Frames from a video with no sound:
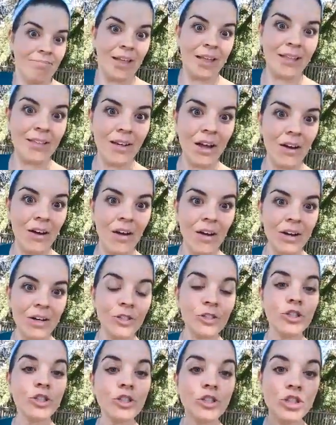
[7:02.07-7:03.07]
That's not
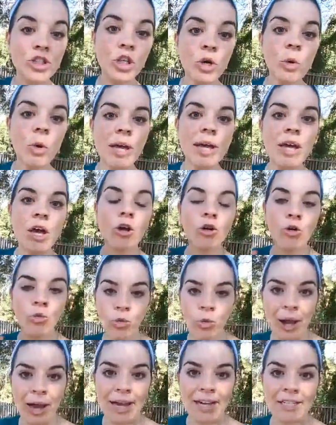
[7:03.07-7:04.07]
hard. You're doing
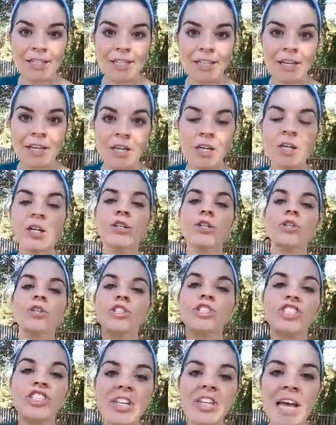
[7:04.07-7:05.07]
great.
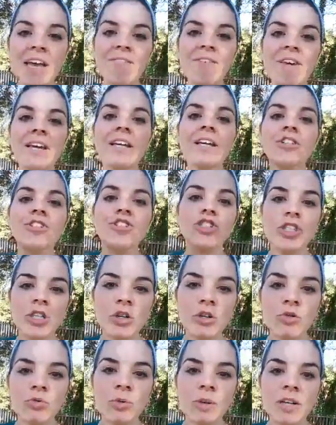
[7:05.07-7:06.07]
You're saving
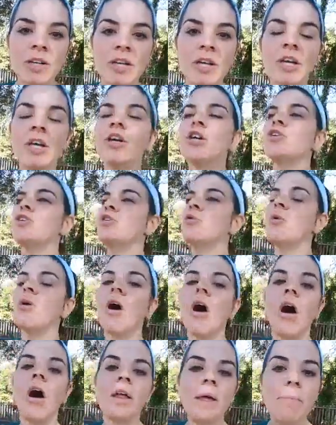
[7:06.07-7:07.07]
children. You
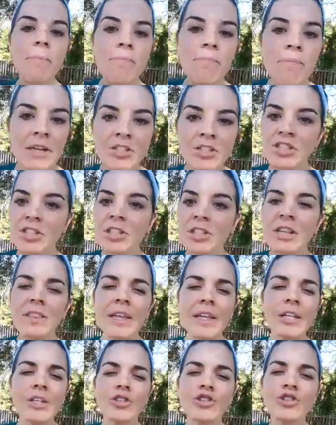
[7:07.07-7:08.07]
are on a mission
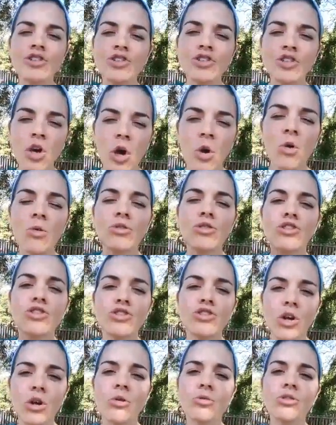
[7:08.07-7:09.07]
that is so,
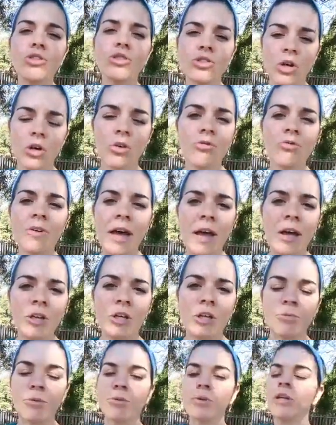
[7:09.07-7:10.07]
so, so
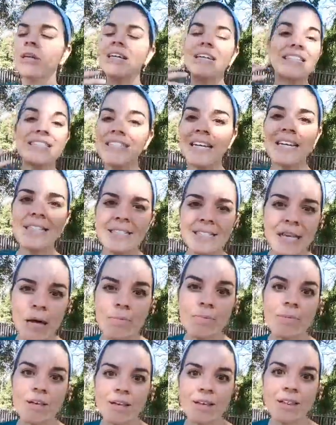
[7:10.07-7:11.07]
valuable. Say
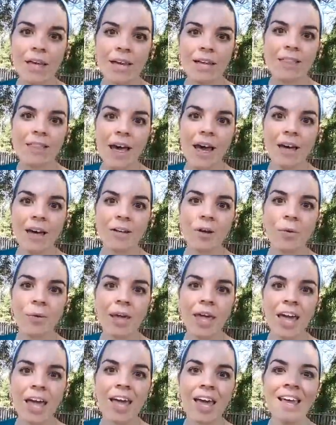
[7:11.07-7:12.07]
something like that,
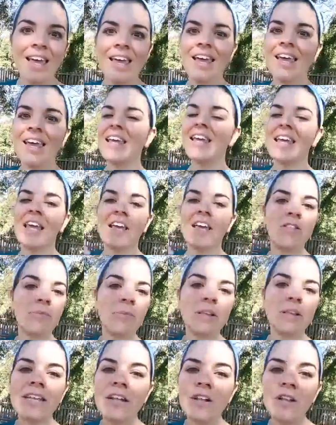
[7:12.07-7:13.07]
okay? Give
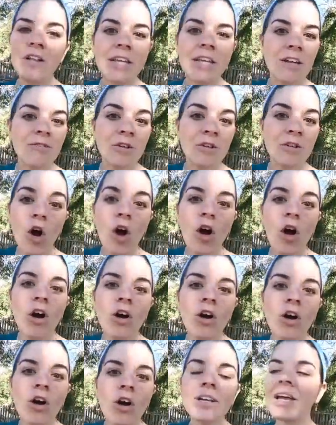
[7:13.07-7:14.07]
them a little gift
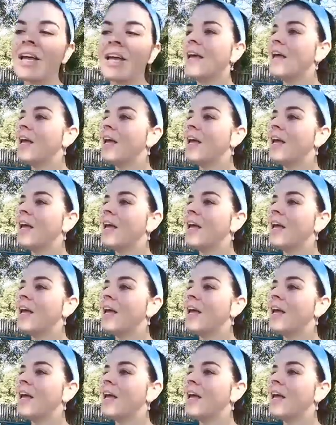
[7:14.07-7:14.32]
card.